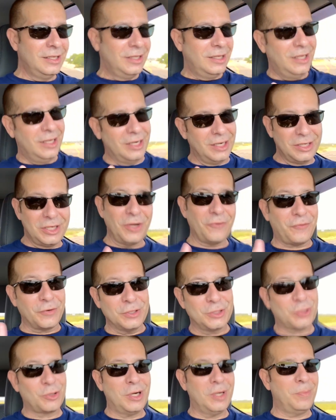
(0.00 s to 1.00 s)
in a
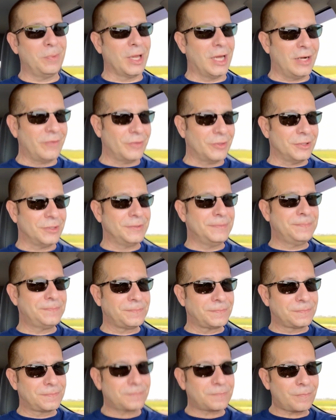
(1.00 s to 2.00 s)
different trim level,
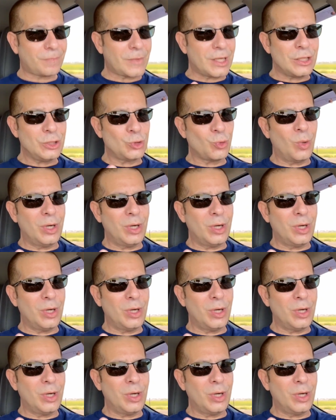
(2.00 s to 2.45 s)
it's